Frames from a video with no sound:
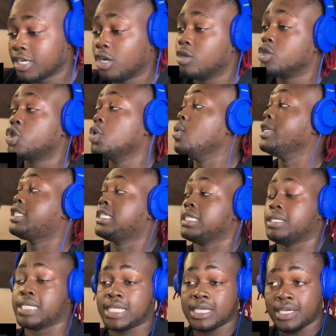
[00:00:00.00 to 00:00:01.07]
Don't do it to
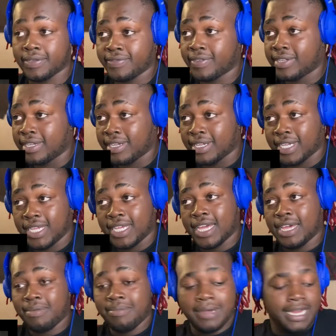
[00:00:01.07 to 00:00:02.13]
yourself."
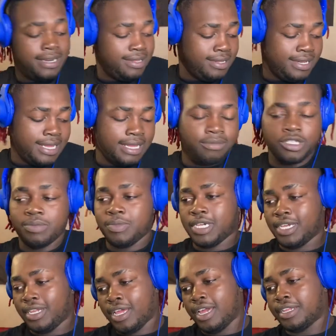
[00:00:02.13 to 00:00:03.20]
I'm like, like I'm just
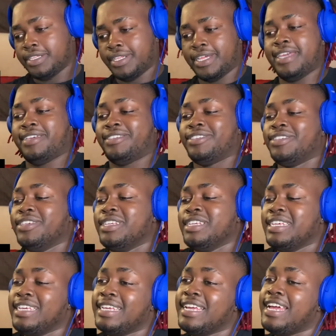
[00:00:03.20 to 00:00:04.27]
being honest, like.
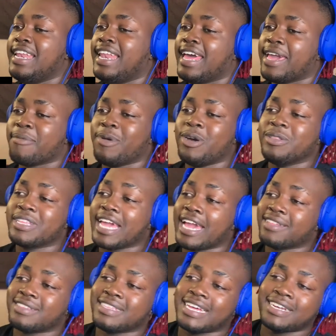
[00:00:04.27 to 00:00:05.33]
Like most
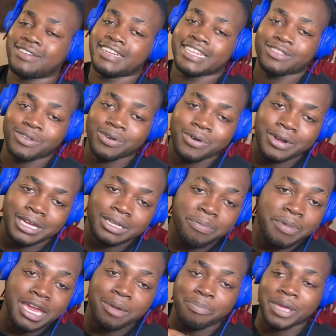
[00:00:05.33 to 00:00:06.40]
gangsters I know they're throwing out the
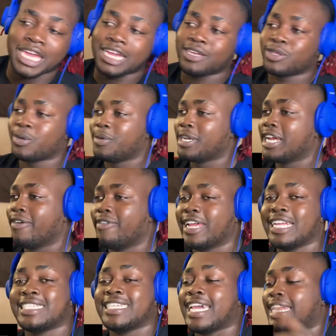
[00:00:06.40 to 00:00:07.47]
big bees or whatever,
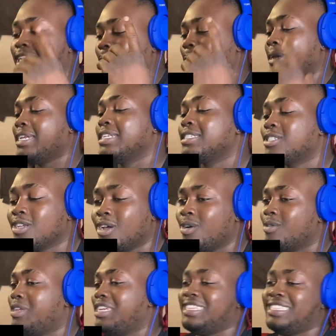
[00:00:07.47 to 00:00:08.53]
they tied up head to toe.